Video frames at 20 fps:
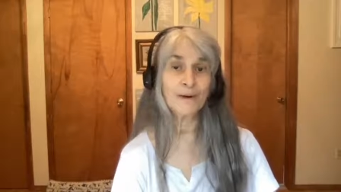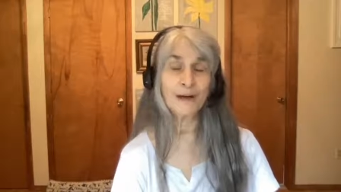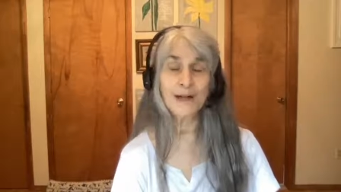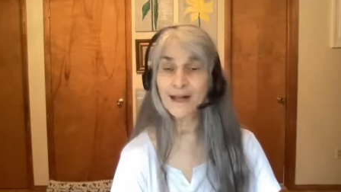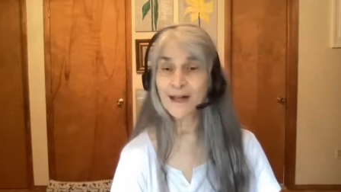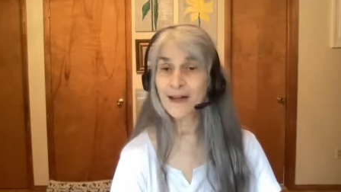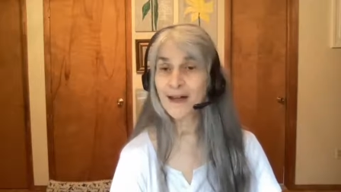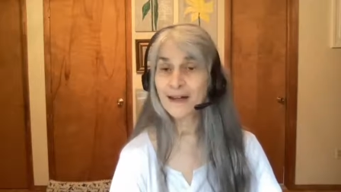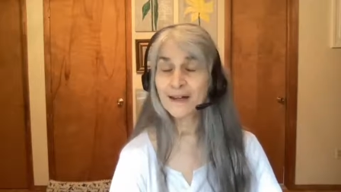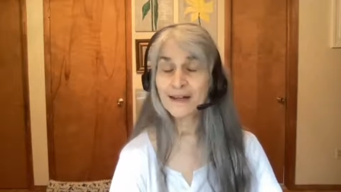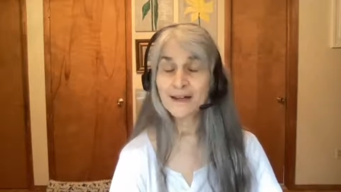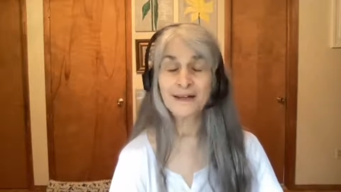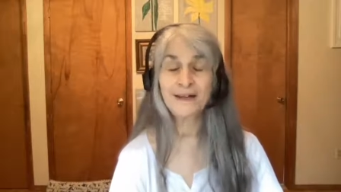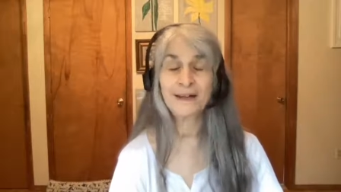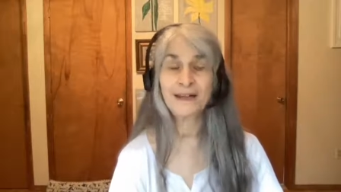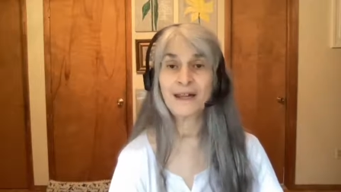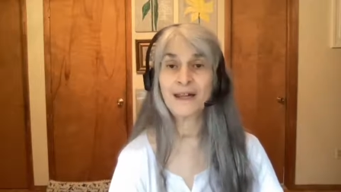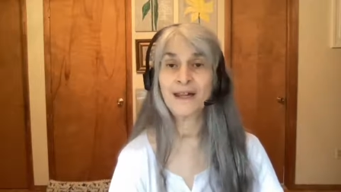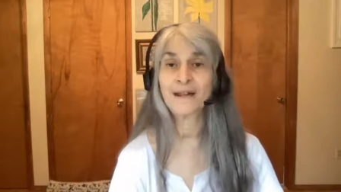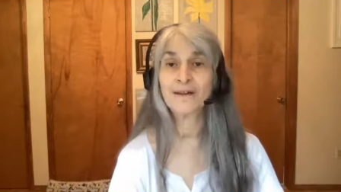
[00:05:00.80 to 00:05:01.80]
way I could
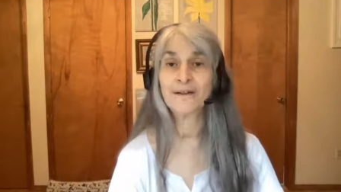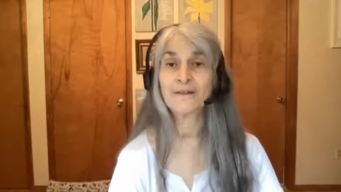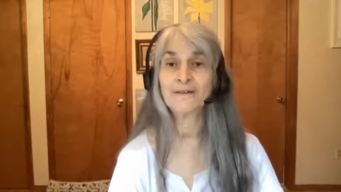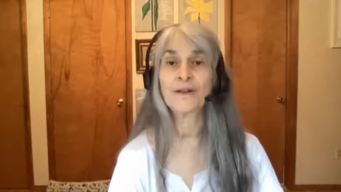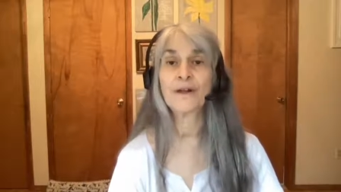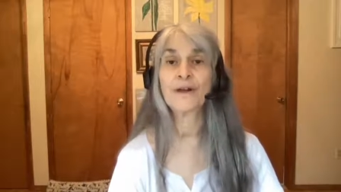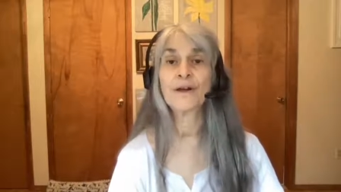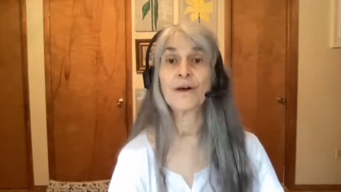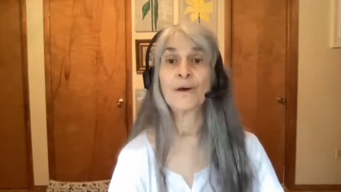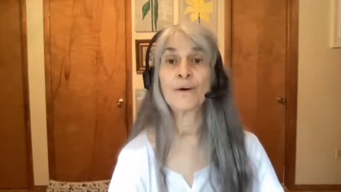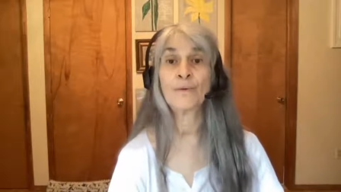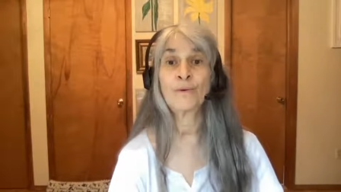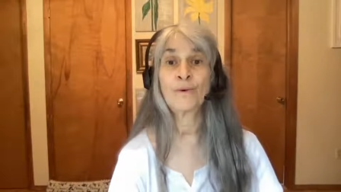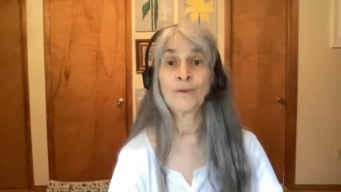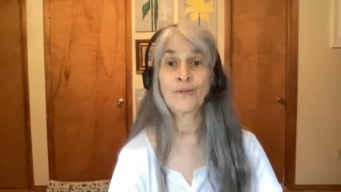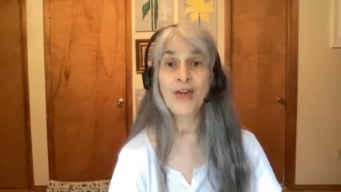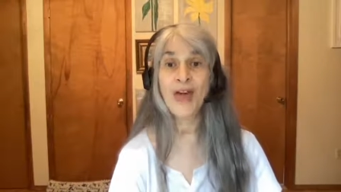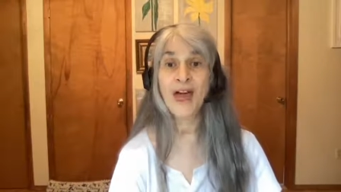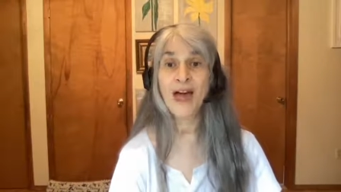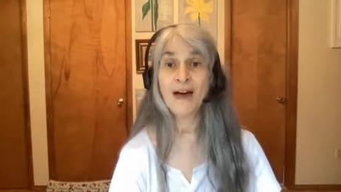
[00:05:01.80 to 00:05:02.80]
have healed
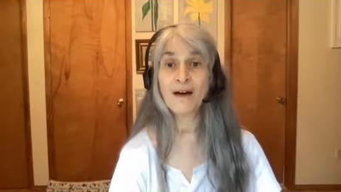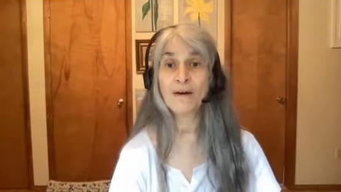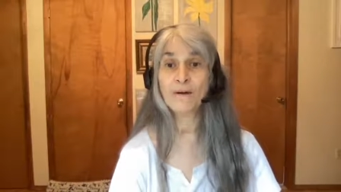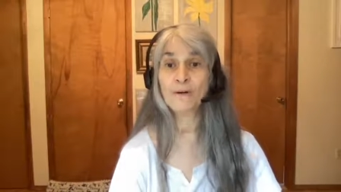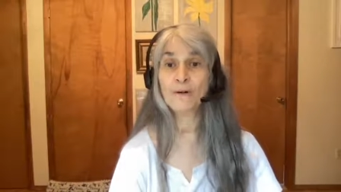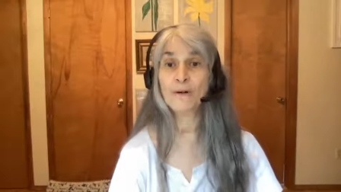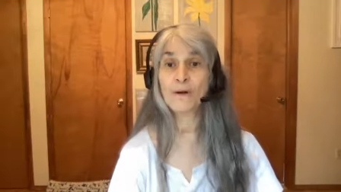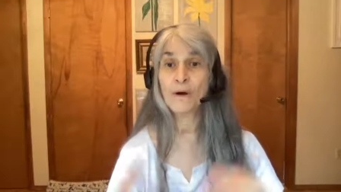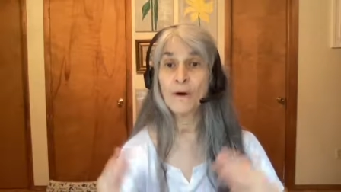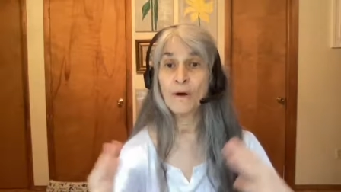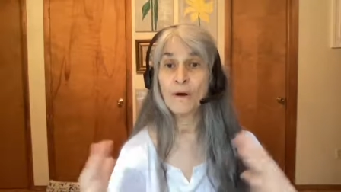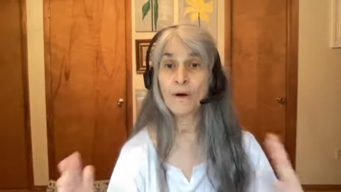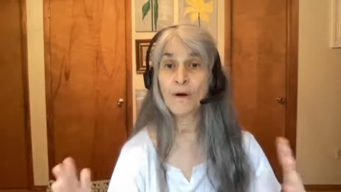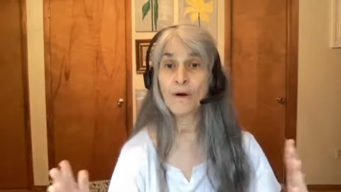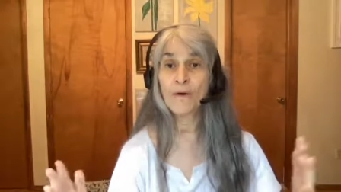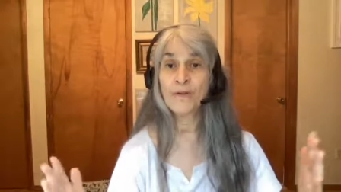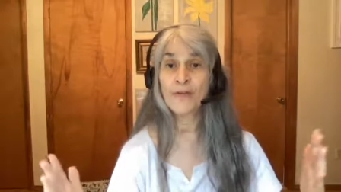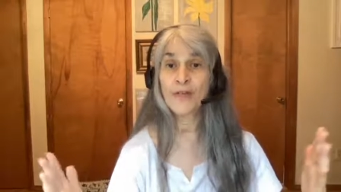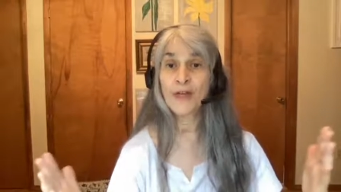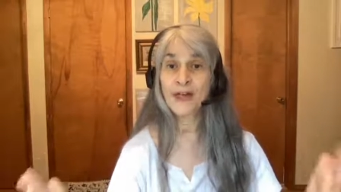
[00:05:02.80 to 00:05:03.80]
without
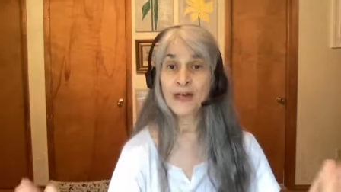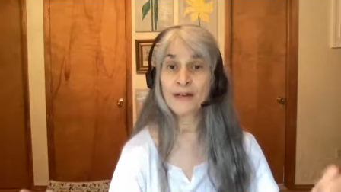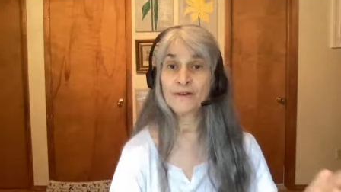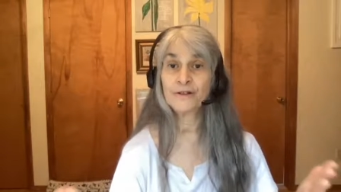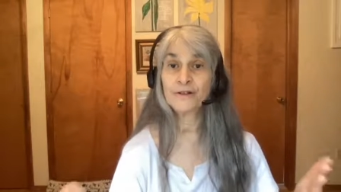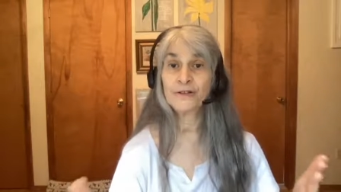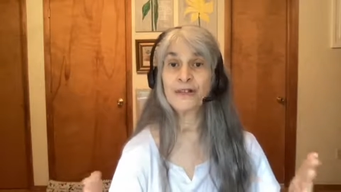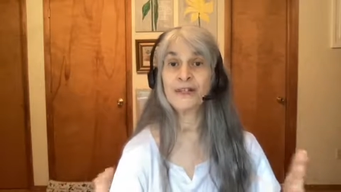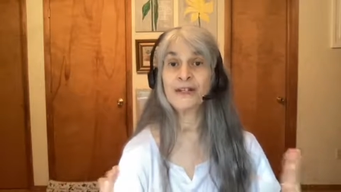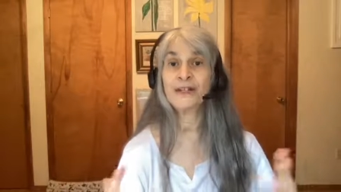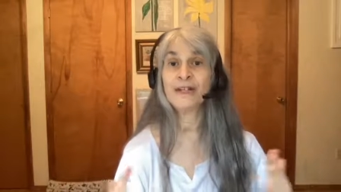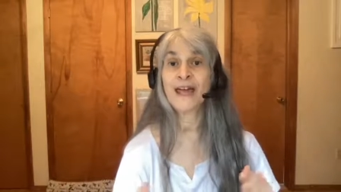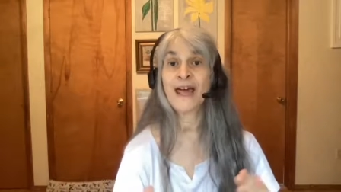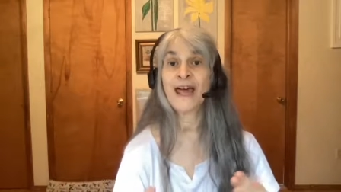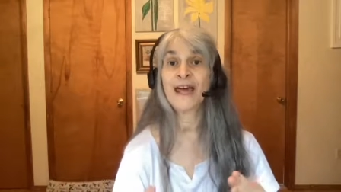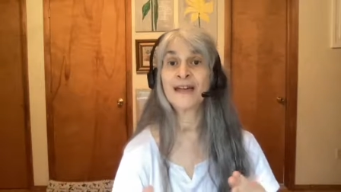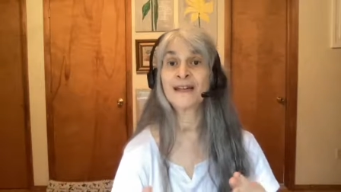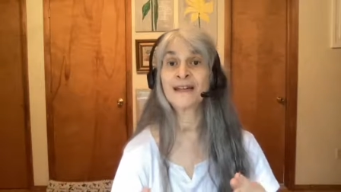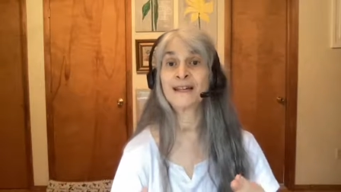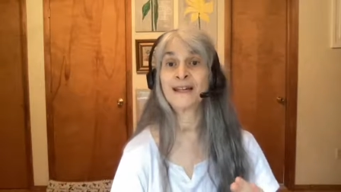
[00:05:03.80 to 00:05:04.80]
all the energy
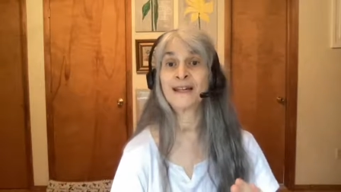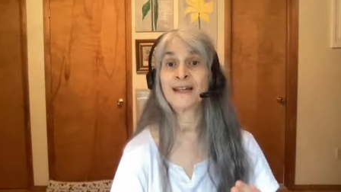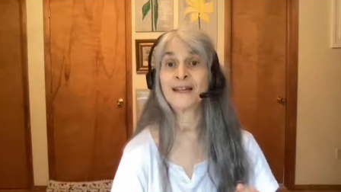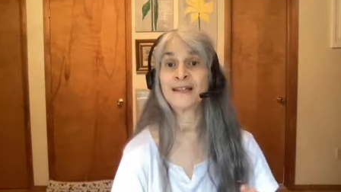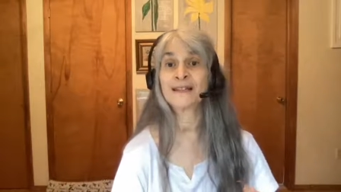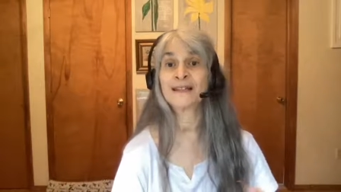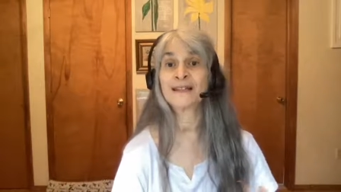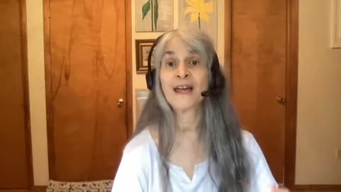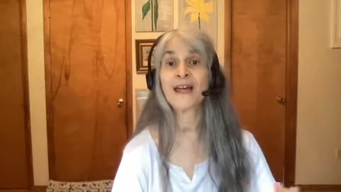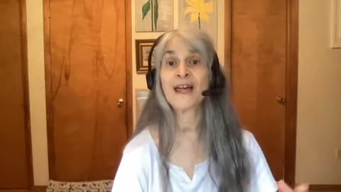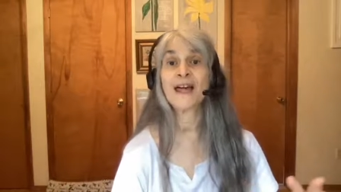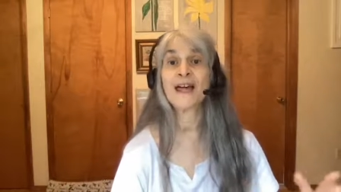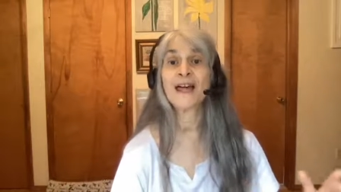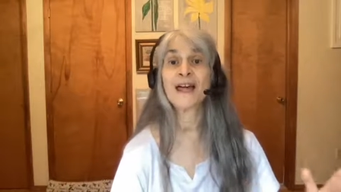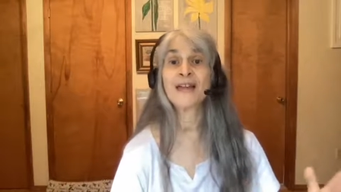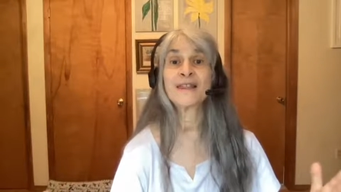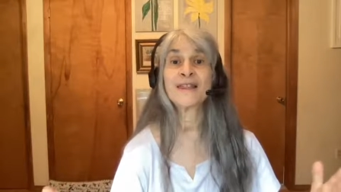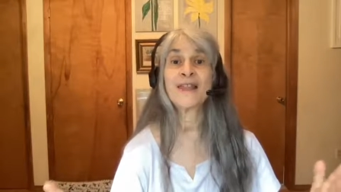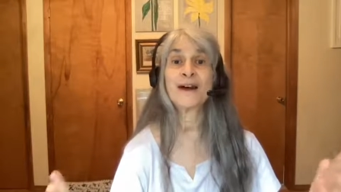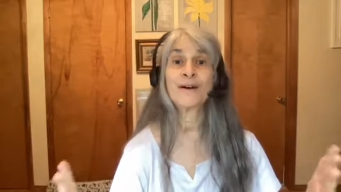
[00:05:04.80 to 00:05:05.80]
techniques
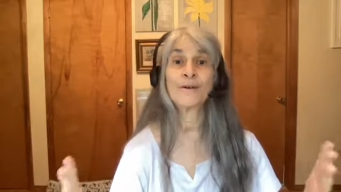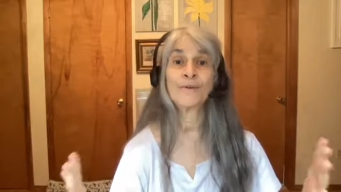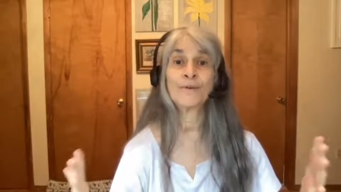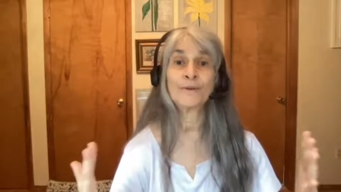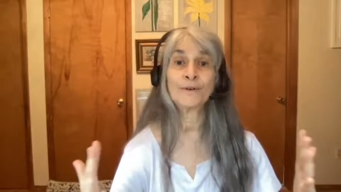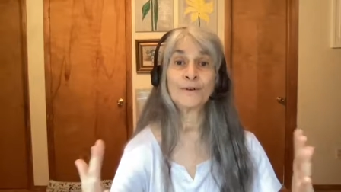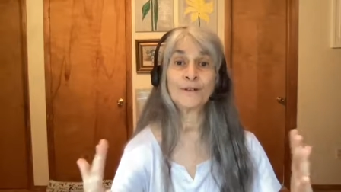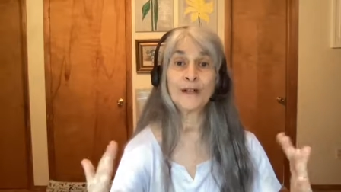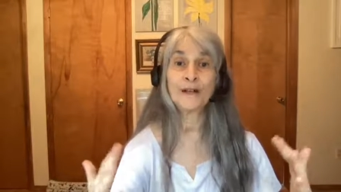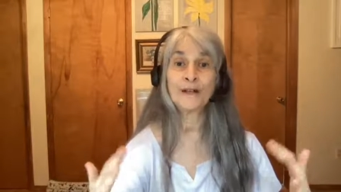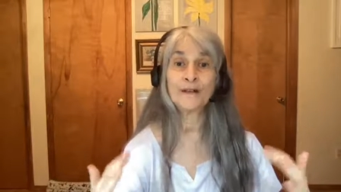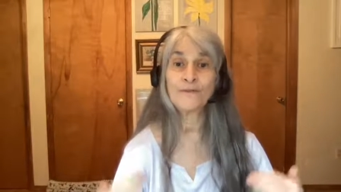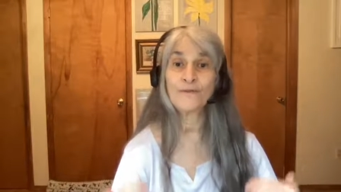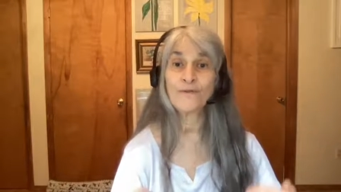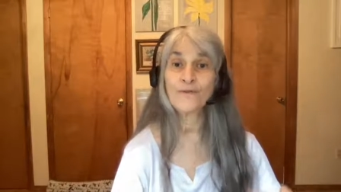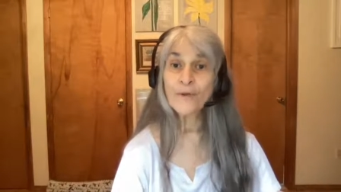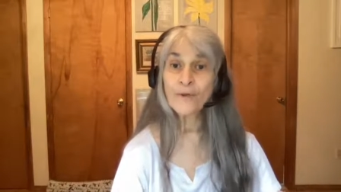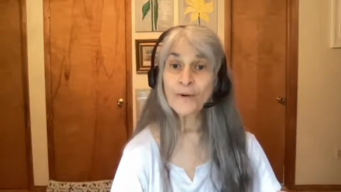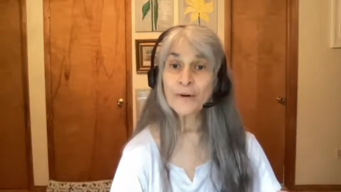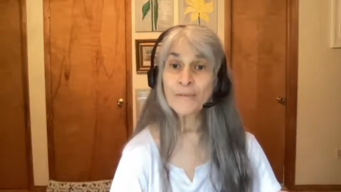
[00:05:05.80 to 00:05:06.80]
that were done
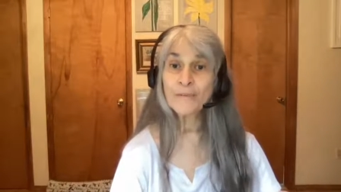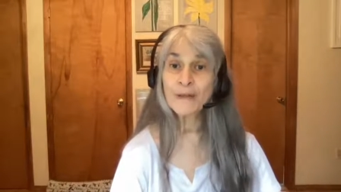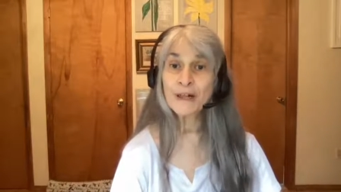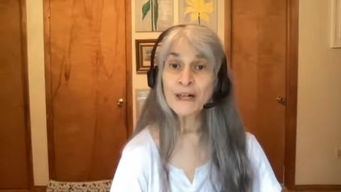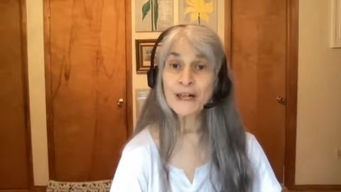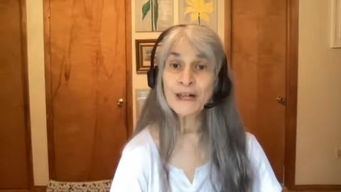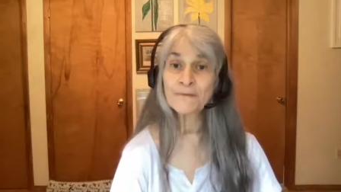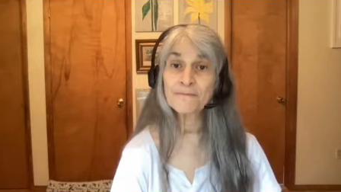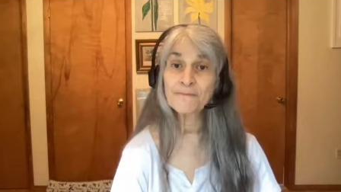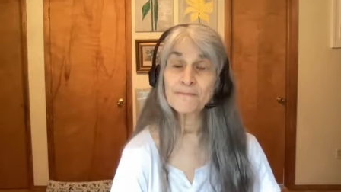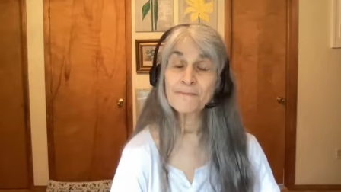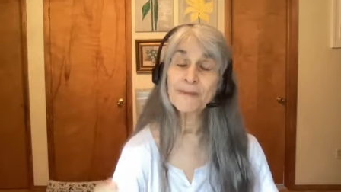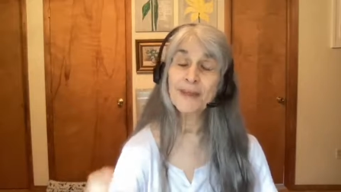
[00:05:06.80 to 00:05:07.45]
for me